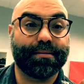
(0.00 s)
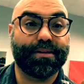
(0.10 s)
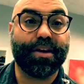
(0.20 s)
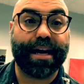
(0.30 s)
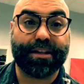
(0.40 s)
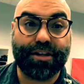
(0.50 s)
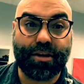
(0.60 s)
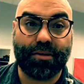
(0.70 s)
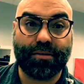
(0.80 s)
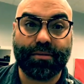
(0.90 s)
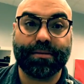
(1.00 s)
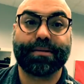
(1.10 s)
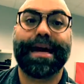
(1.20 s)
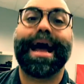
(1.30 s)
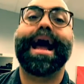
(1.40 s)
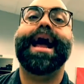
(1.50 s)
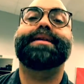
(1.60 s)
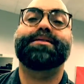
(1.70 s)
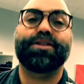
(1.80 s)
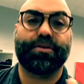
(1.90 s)
tonguing two,
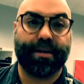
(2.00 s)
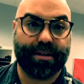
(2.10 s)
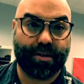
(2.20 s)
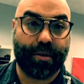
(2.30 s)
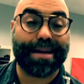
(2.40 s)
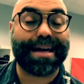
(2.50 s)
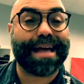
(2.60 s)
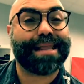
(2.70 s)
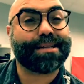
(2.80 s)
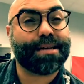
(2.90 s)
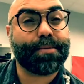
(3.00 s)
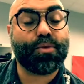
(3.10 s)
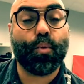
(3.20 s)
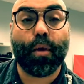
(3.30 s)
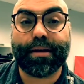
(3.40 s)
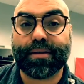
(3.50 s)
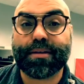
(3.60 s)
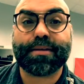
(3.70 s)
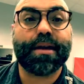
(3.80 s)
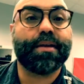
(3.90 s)
and slurring two. And again, that's gonna do
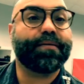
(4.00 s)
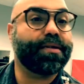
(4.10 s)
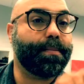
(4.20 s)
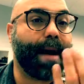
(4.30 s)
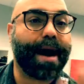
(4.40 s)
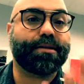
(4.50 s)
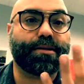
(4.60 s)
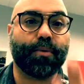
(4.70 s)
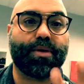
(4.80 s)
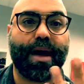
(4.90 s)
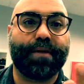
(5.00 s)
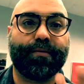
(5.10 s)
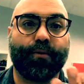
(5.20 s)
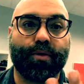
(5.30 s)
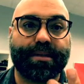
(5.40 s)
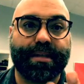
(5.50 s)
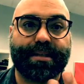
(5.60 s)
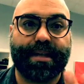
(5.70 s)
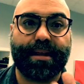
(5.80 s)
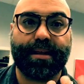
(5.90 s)
wonders for the patterns when you have
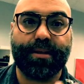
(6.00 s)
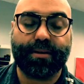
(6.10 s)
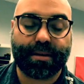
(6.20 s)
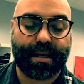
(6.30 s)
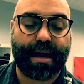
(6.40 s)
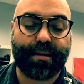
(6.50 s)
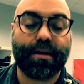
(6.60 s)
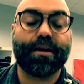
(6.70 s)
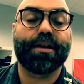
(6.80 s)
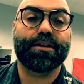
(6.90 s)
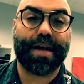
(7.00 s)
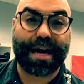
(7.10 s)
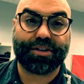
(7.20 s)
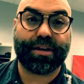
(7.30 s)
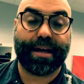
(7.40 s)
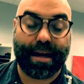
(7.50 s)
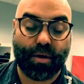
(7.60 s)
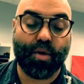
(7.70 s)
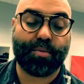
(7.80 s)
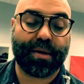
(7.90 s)
4/16 notes together to actually
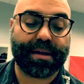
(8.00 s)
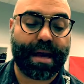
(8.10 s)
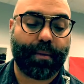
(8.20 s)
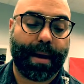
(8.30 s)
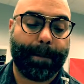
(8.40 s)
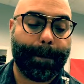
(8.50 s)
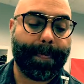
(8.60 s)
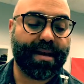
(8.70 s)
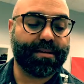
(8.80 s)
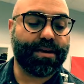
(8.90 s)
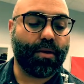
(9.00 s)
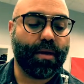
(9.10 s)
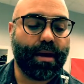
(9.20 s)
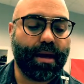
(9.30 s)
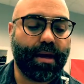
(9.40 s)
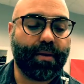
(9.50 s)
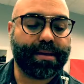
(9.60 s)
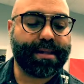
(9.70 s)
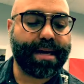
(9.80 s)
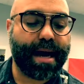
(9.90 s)
incorporate it that way. So here it
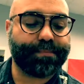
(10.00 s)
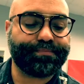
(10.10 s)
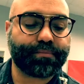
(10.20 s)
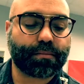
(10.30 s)
is again.